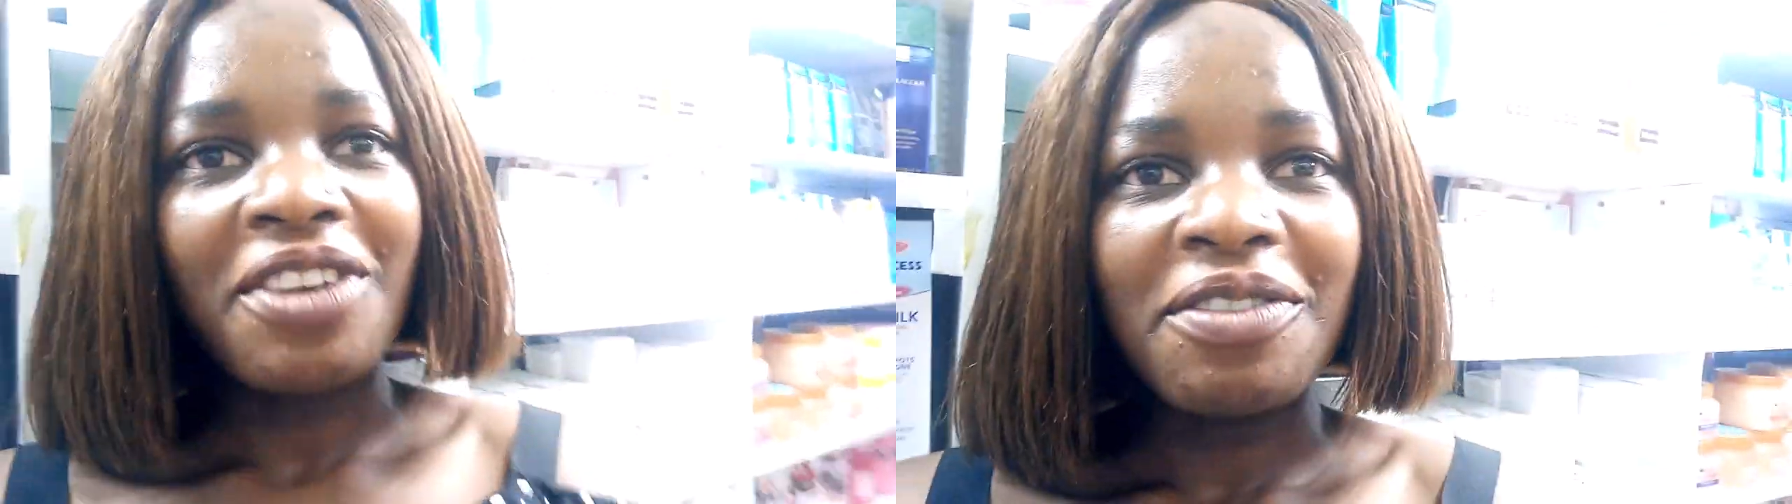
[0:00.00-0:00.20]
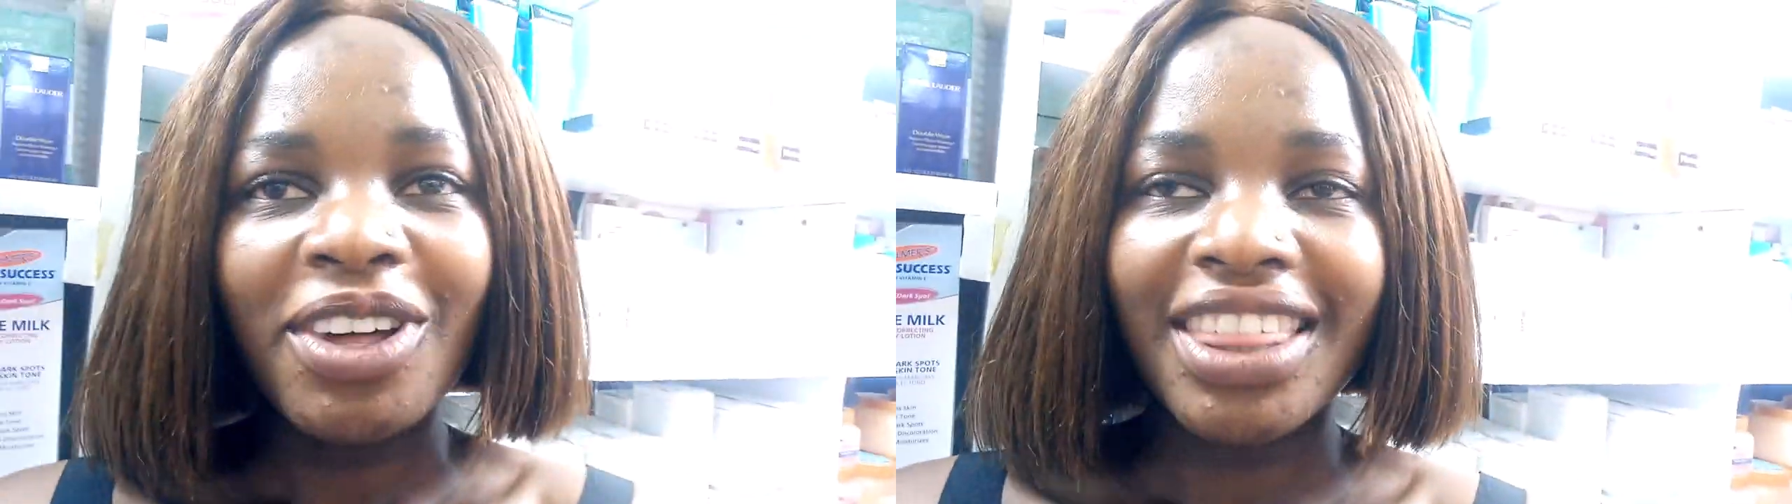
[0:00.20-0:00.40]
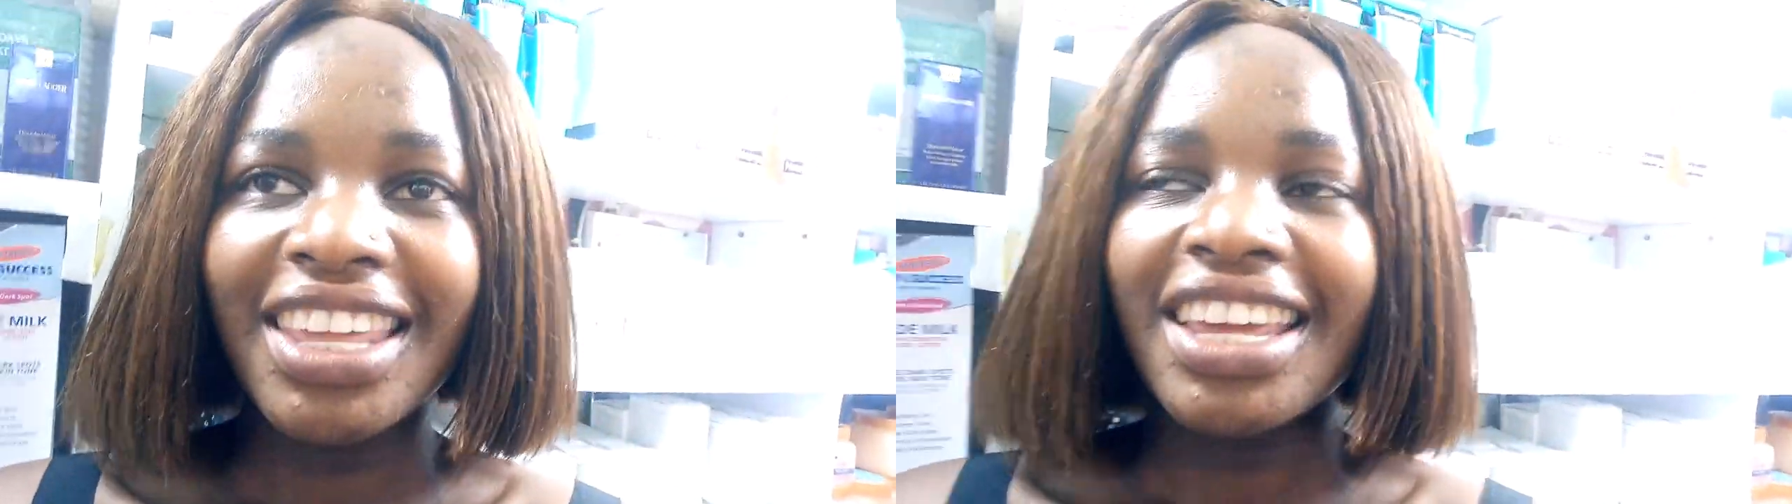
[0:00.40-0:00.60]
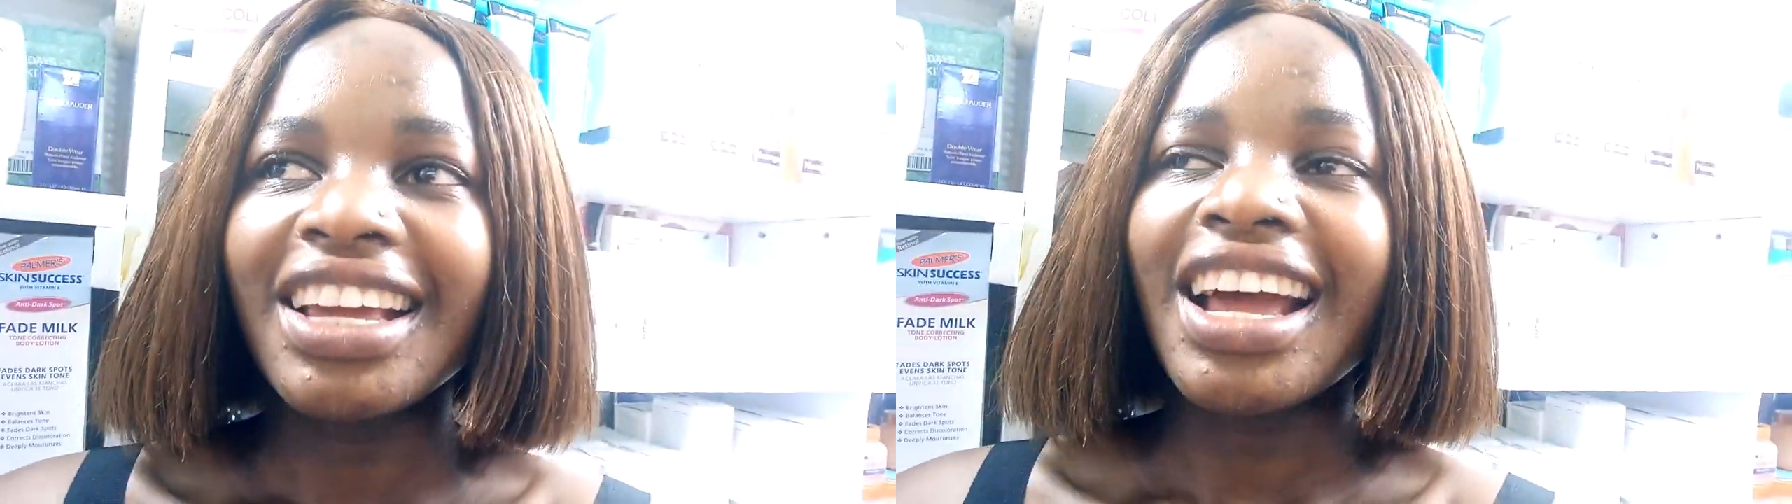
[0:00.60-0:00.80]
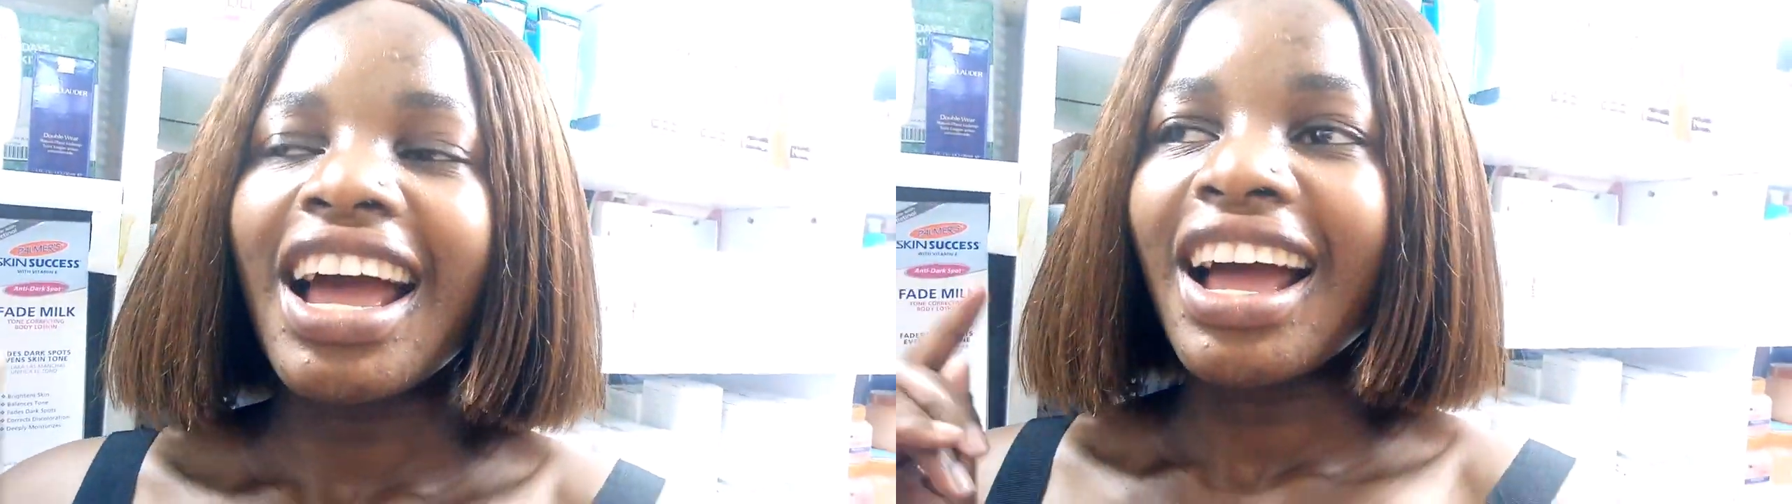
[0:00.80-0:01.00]
one more
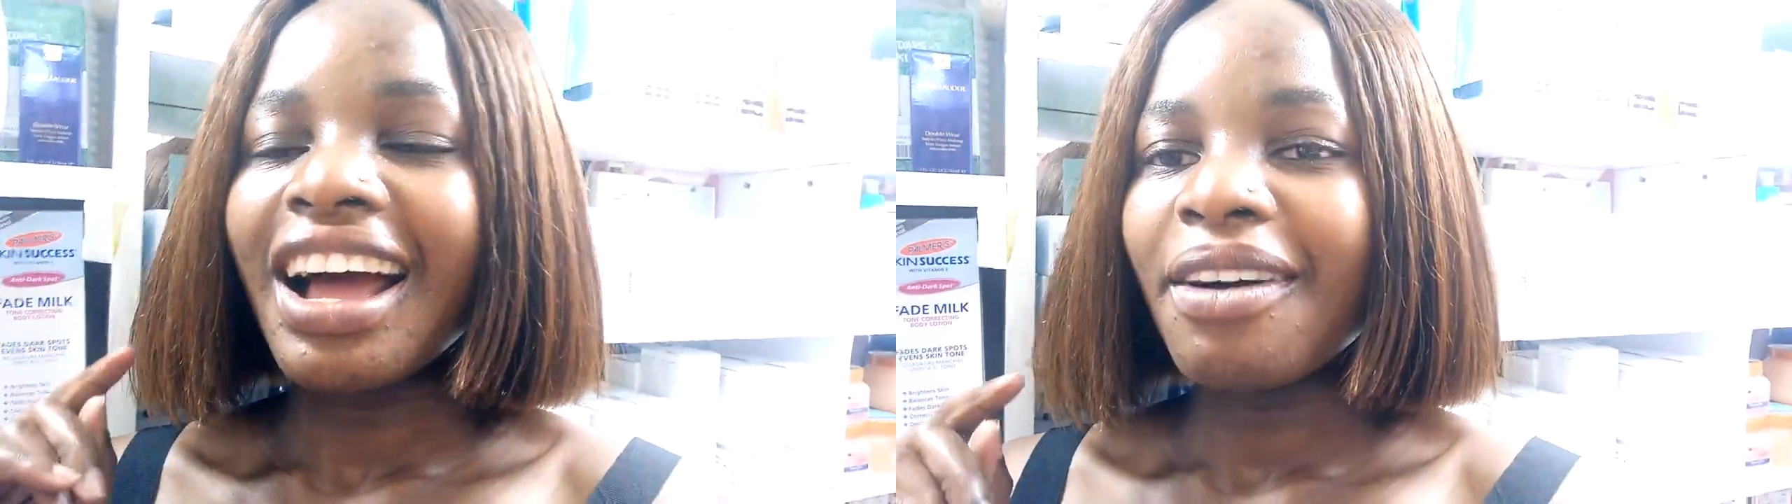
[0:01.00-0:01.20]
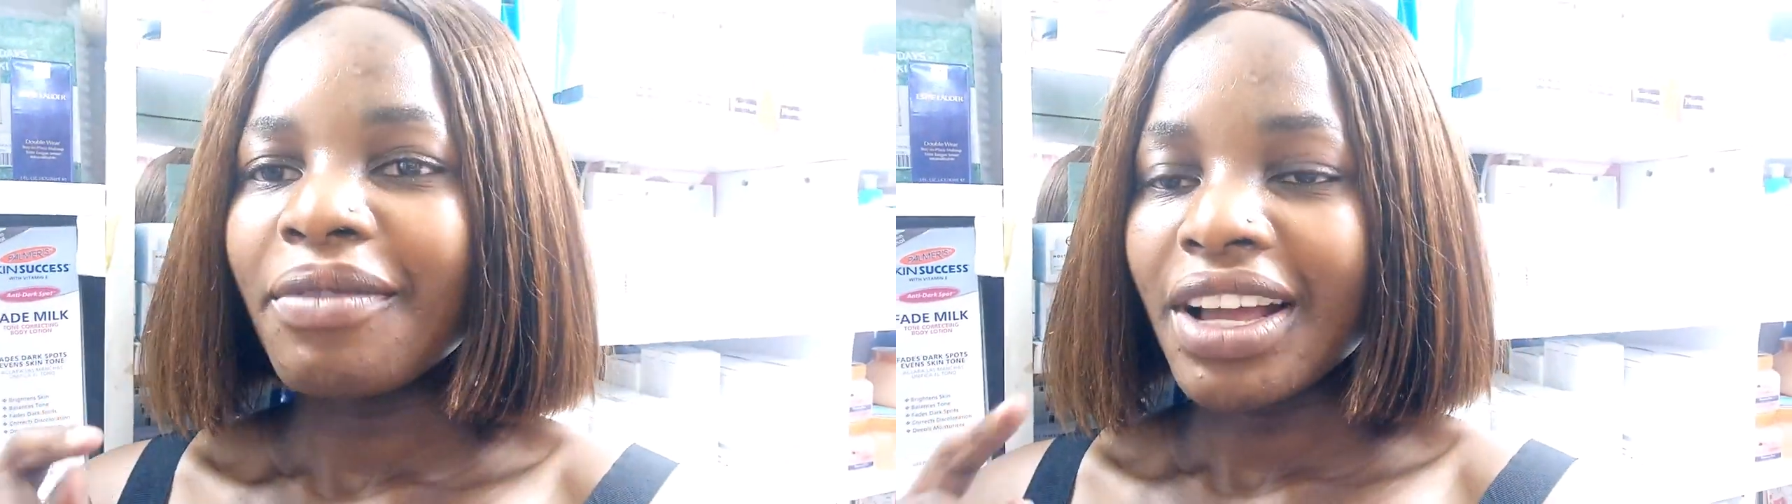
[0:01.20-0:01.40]
thing um,